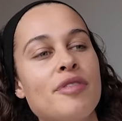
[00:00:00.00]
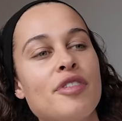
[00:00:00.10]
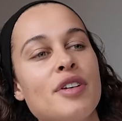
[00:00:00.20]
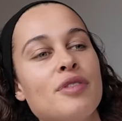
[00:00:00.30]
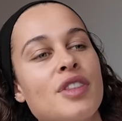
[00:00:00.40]

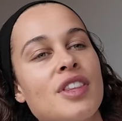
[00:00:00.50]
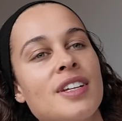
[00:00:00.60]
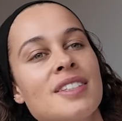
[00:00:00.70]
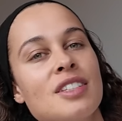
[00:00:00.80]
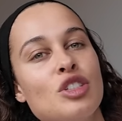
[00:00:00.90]
favorite
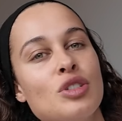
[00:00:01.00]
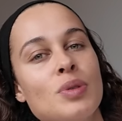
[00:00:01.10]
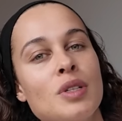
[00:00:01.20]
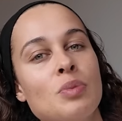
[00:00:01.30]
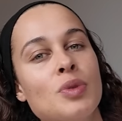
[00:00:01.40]
things to do
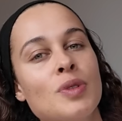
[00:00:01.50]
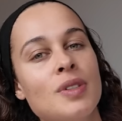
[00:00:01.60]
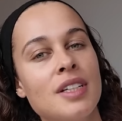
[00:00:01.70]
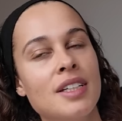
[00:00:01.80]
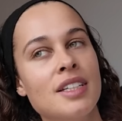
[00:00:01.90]
in the
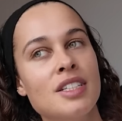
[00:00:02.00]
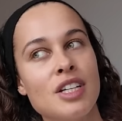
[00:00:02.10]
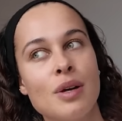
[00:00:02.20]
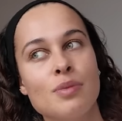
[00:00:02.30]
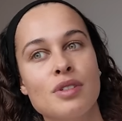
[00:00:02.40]
morning in
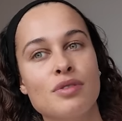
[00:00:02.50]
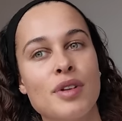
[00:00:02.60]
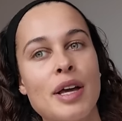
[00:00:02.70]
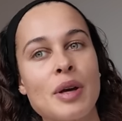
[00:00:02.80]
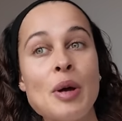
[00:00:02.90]
terms of
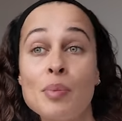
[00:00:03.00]
like